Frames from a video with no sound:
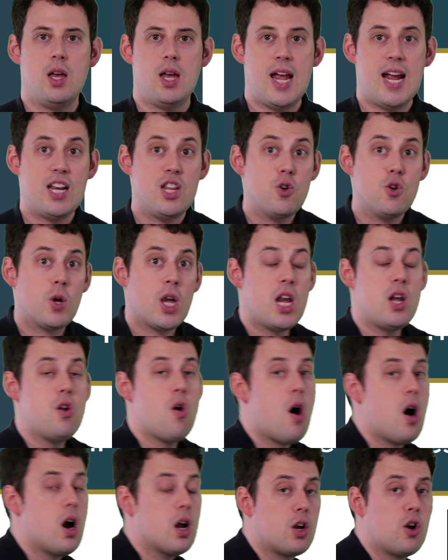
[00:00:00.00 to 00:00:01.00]
And you
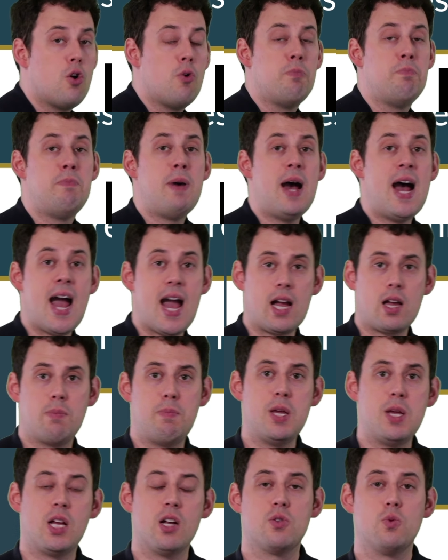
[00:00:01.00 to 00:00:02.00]
cannot go back,
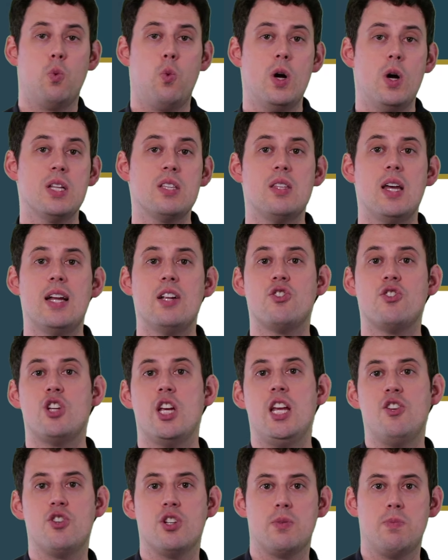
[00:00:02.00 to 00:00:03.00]
because once that
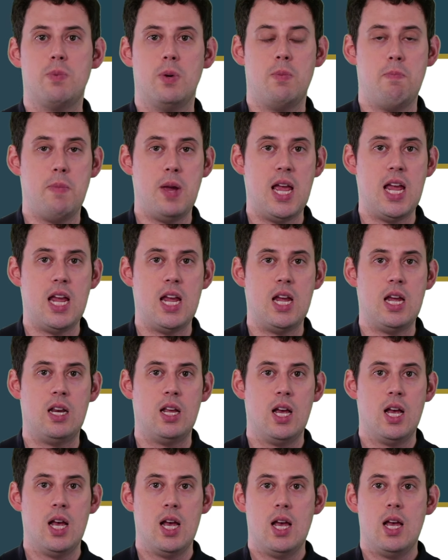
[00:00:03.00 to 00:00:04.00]
change has been
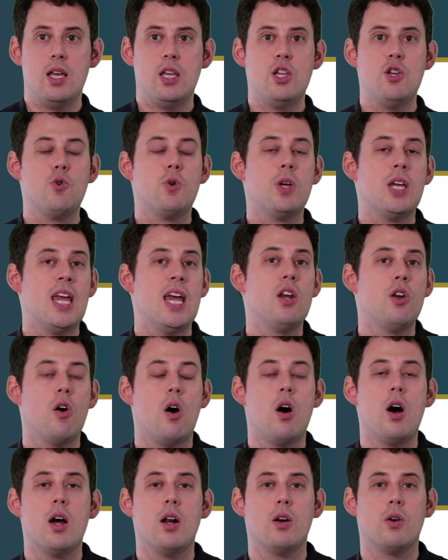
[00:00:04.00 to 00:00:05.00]
made, you
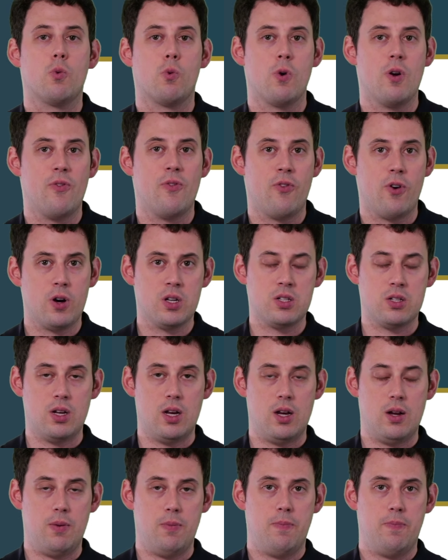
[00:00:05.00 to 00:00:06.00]
cannot reverse
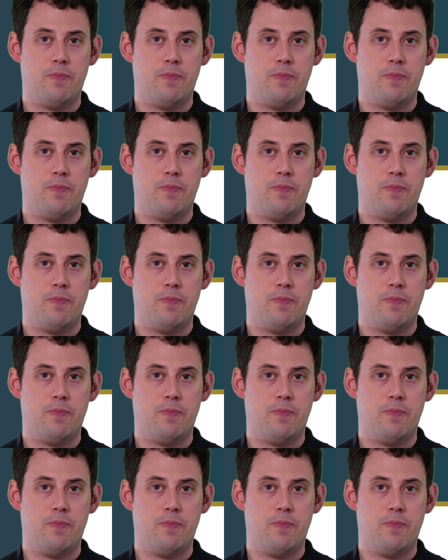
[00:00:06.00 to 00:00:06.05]
it.